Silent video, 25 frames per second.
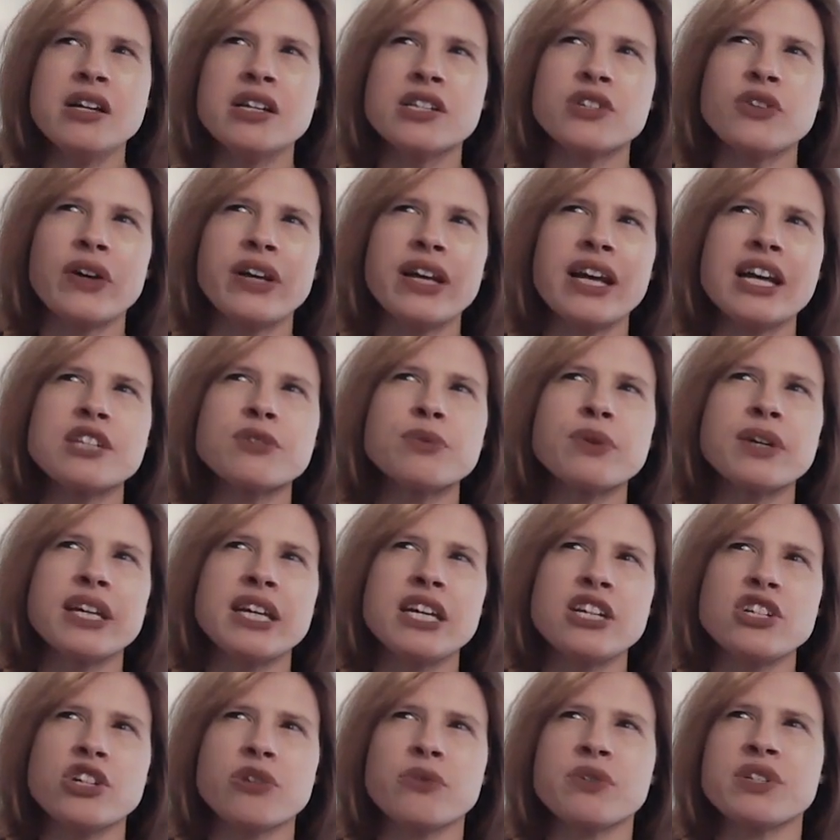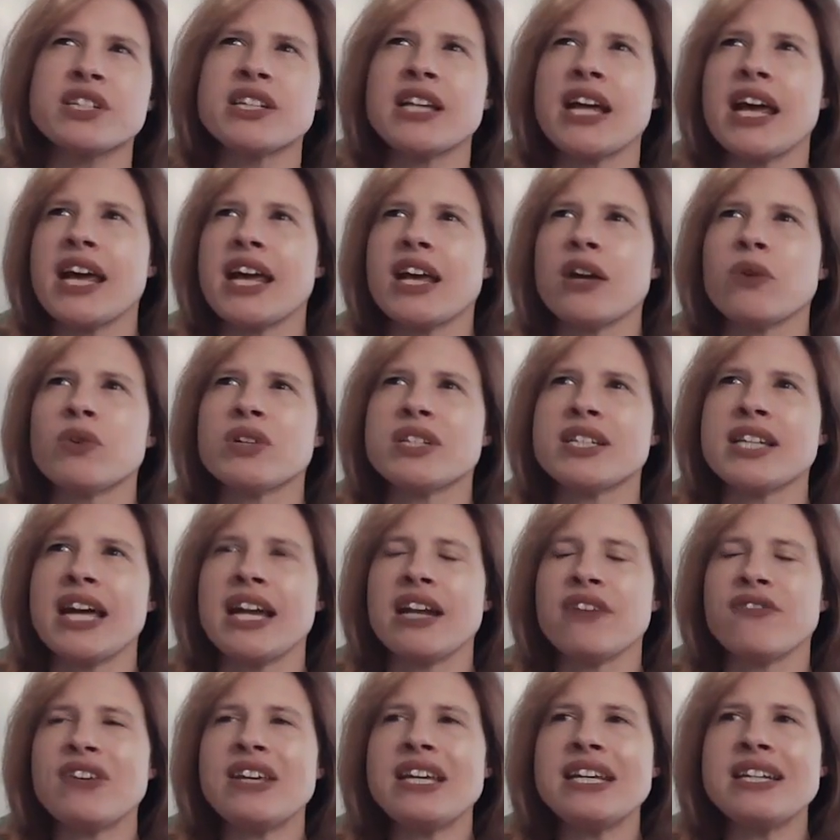So I guess what Gija was saying was
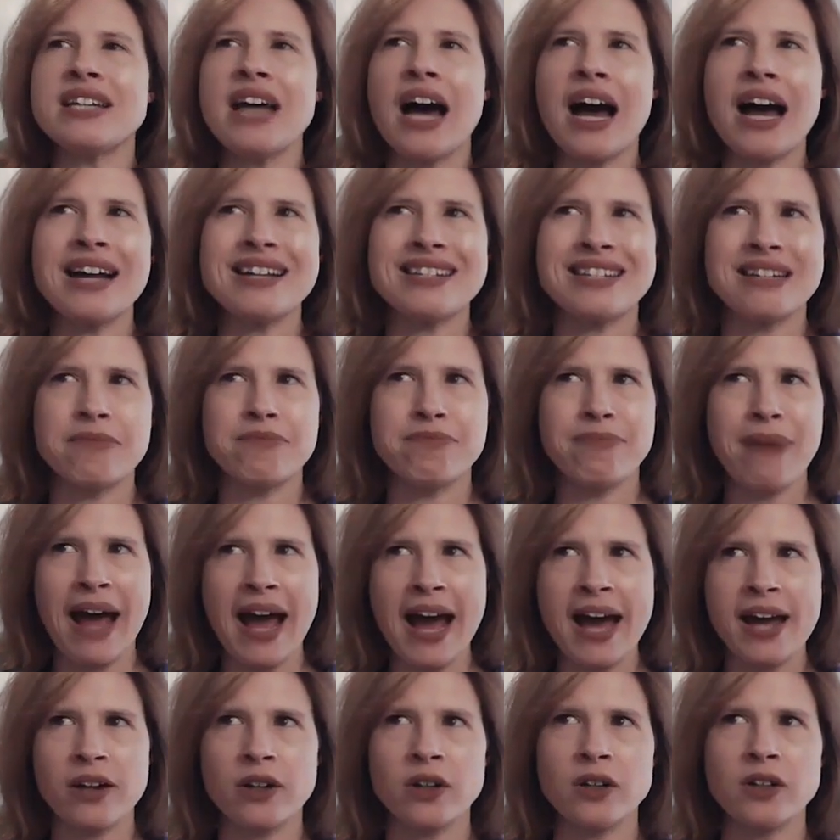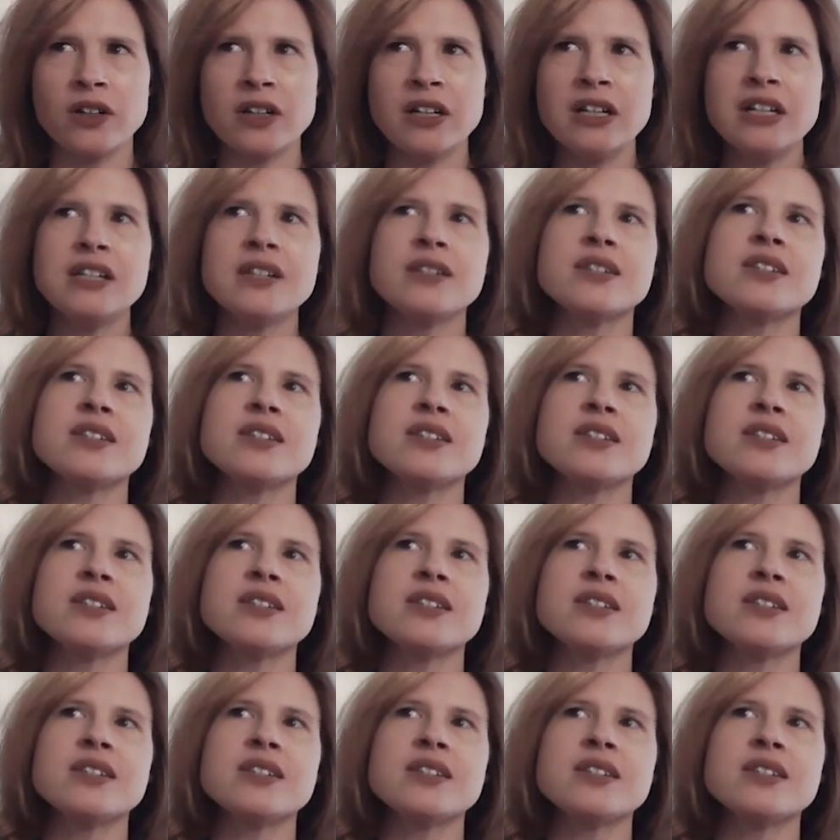that if he dies in battle,